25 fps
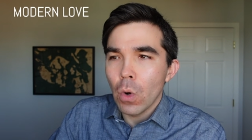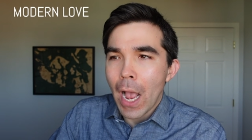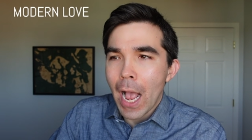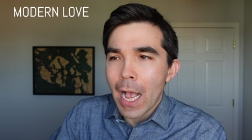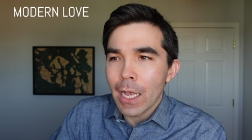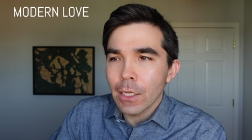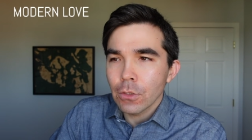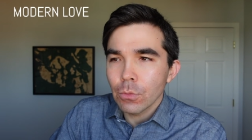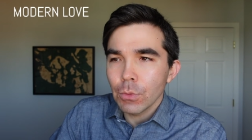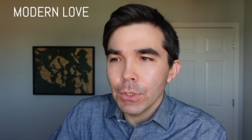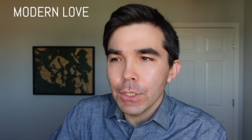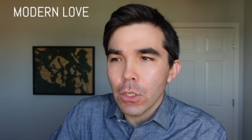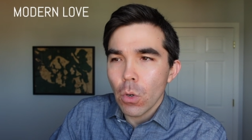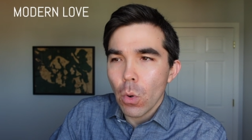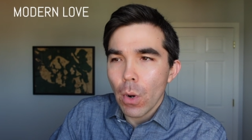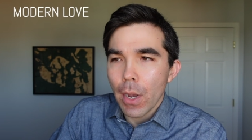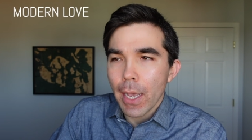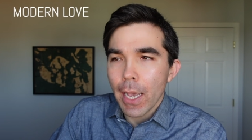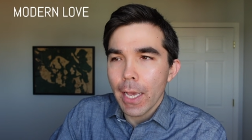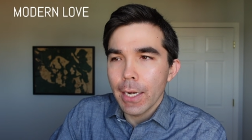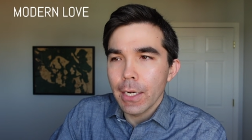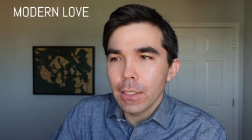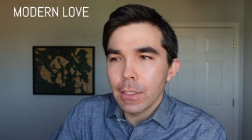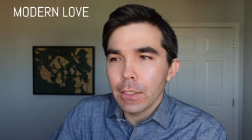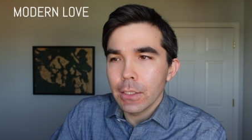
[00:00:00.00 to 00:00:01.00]
As we go
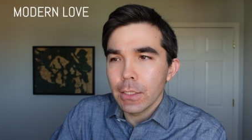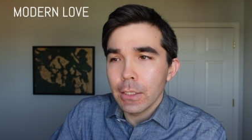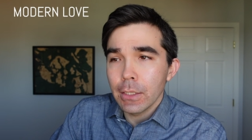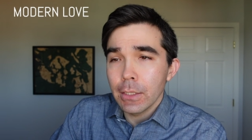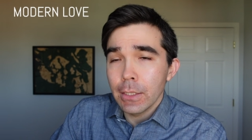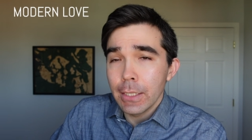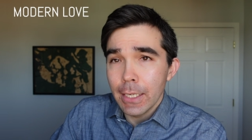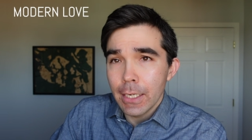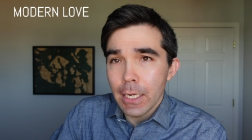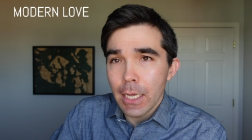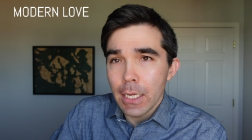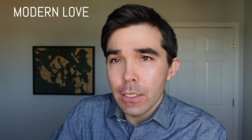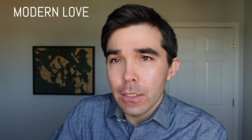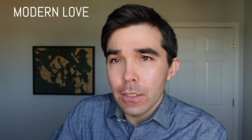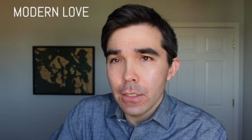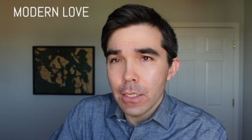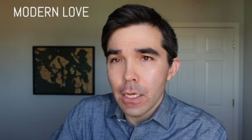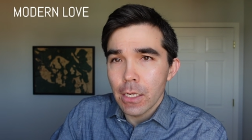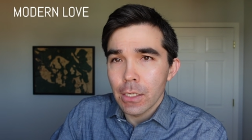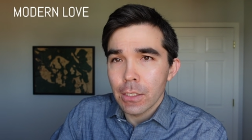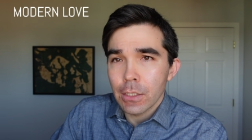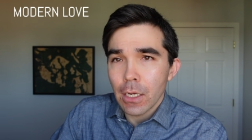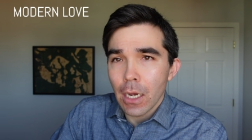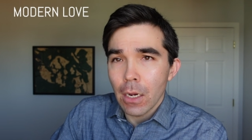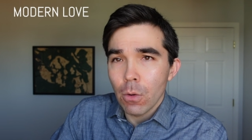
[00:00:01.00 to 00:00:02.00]
ahead and get into
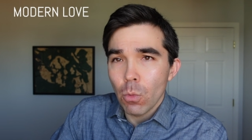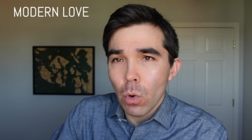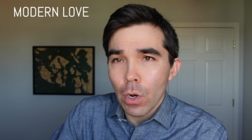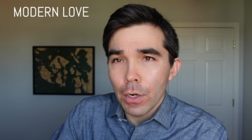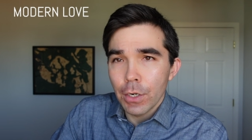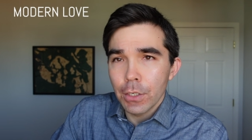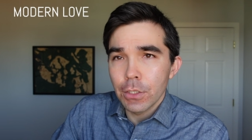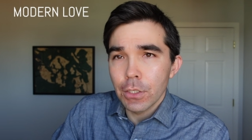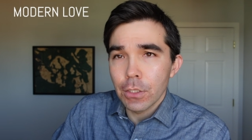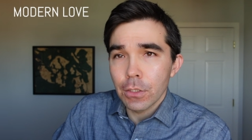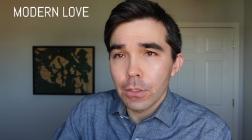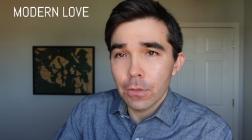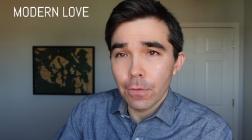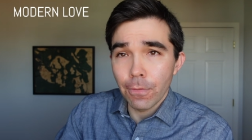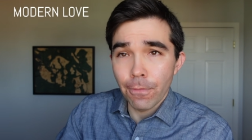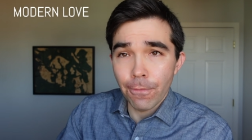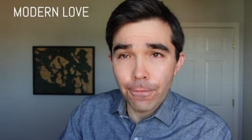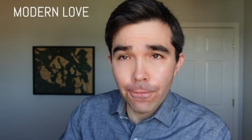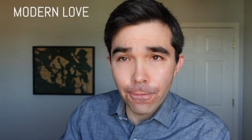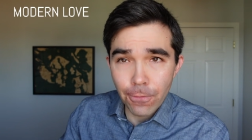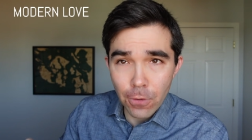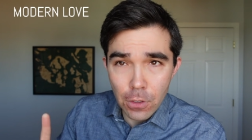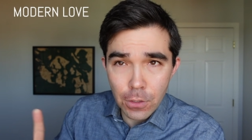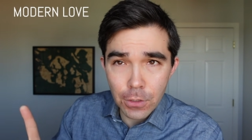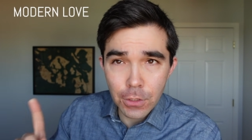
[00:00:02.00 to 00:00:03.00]
this, I want to just
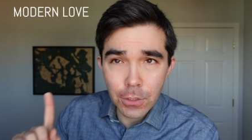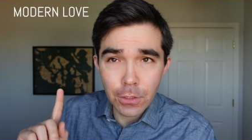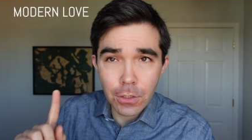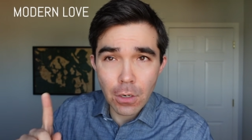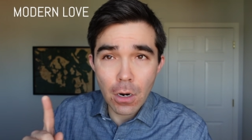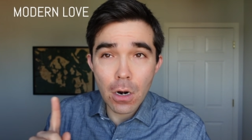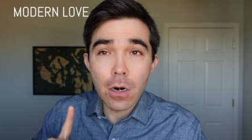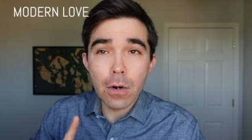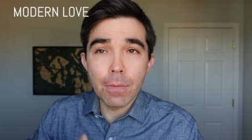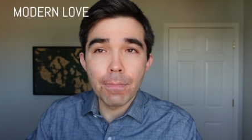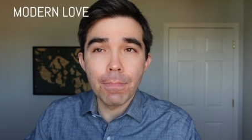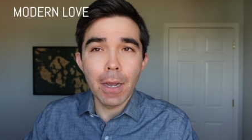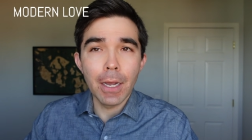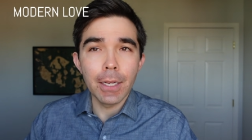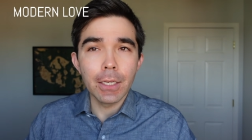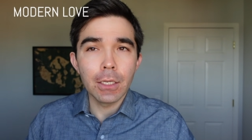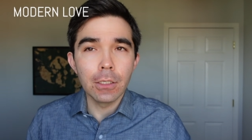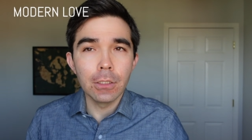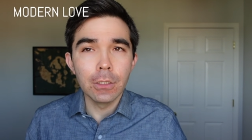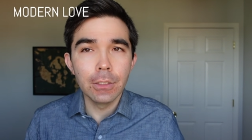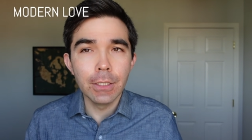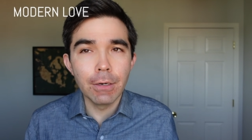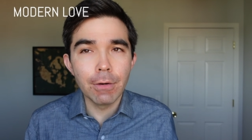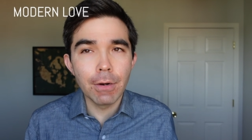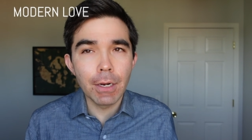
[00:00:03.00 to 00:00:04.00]
first start by
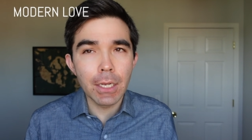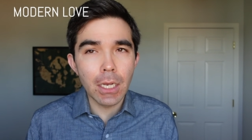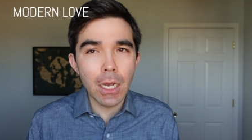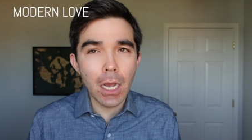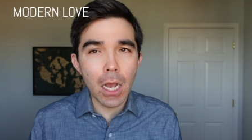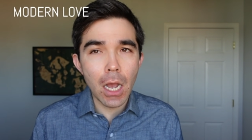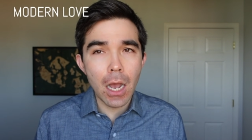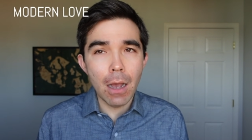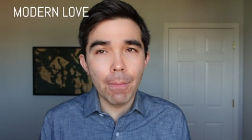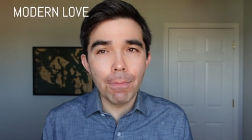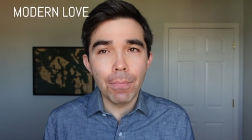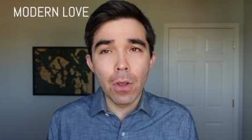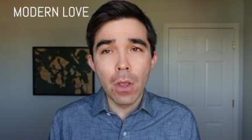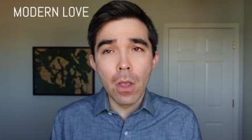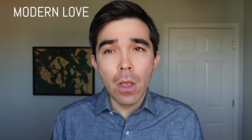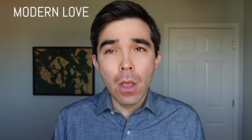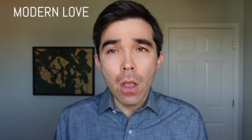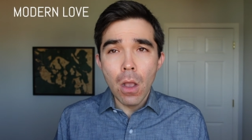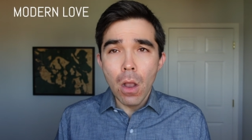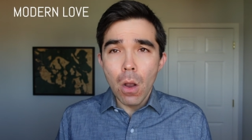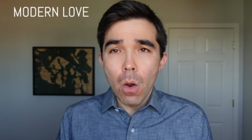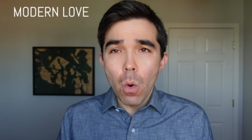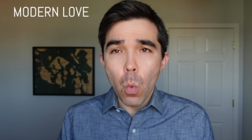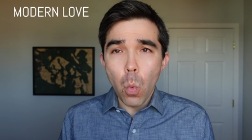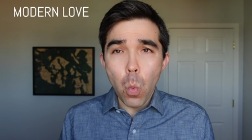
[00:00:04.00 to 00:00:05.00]
clearing up
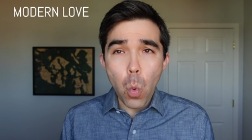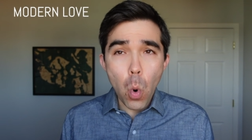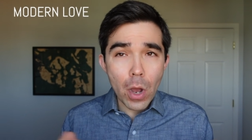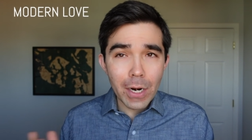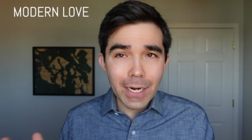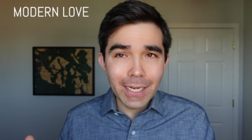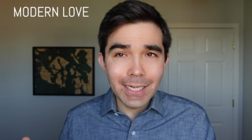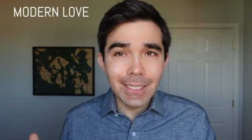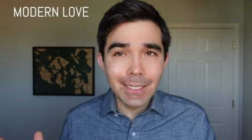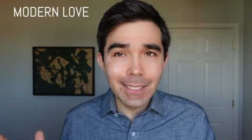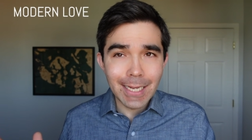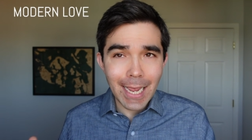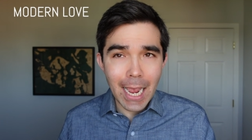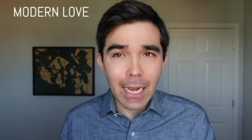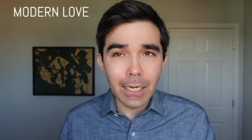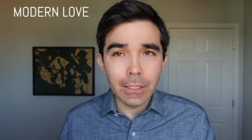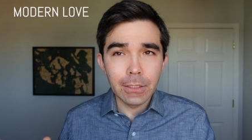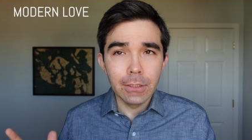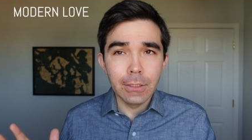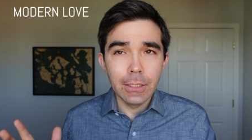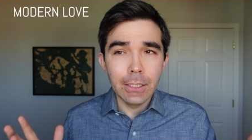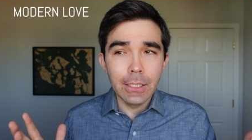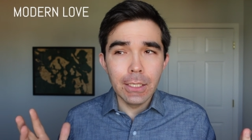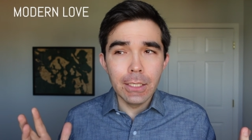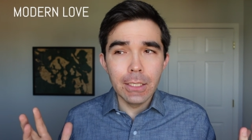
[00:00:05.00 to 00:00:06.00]
what
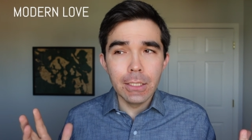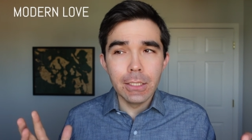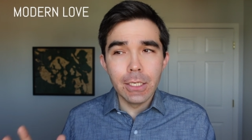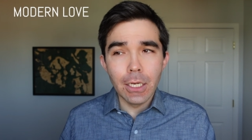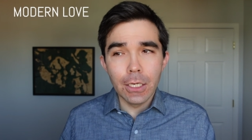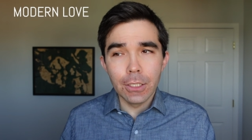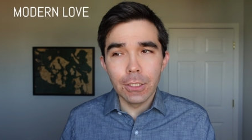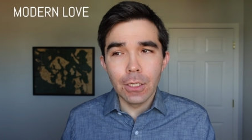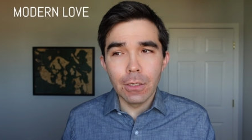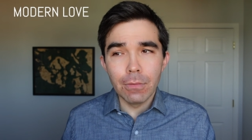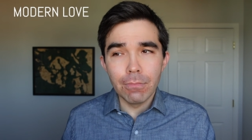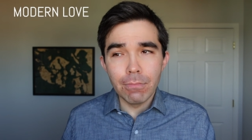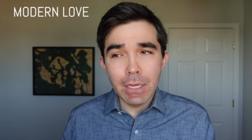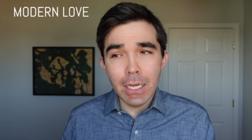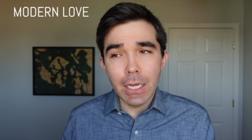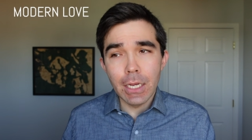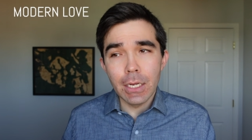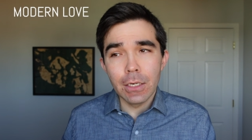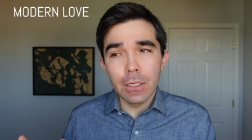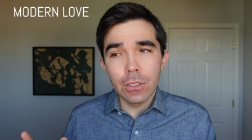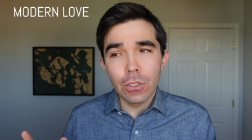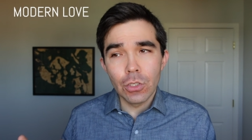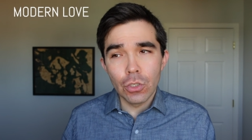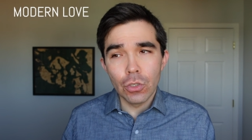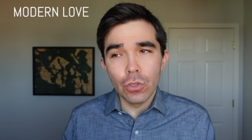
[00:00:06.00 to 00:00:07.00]
exactly does it
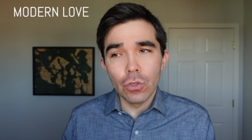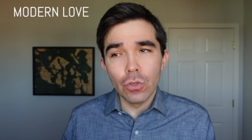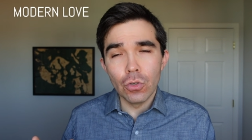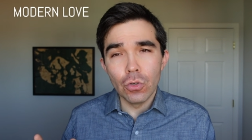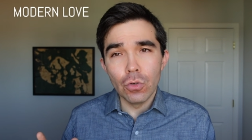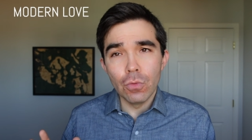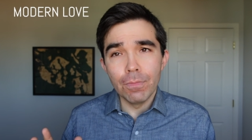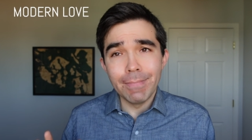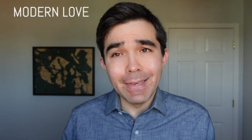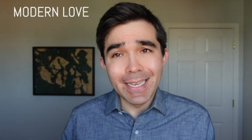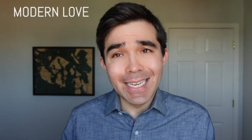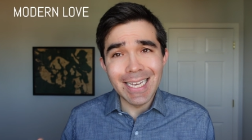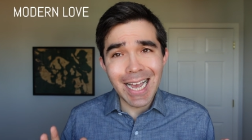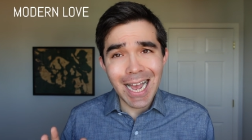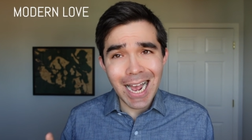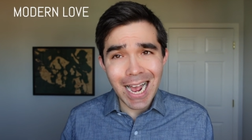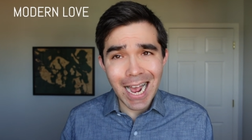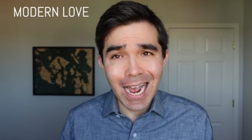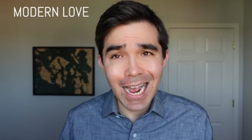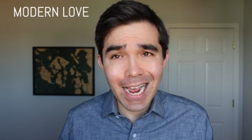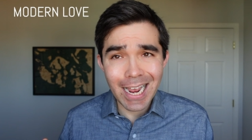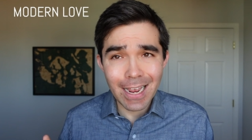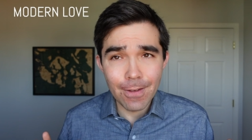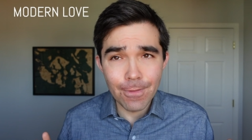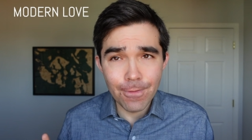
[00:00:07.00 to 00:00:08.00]
mean to be
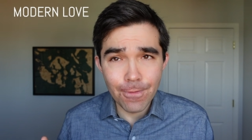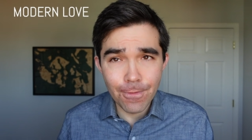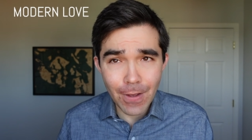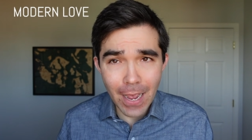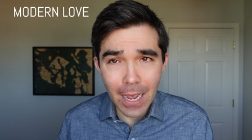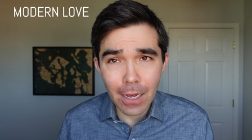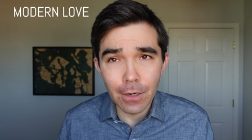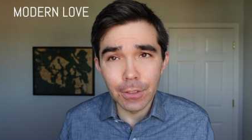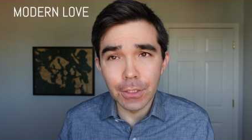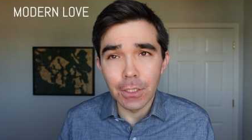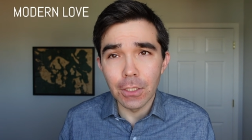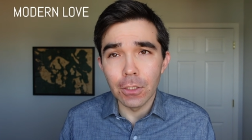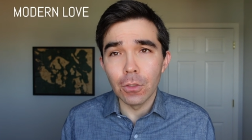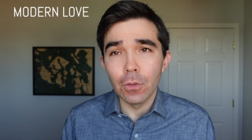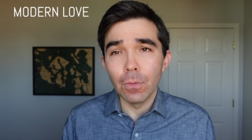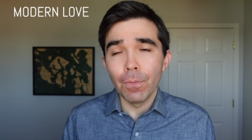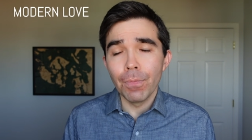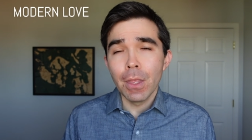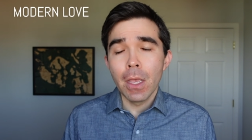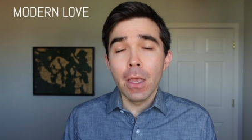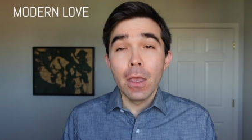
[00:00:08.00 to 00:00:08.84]
high value?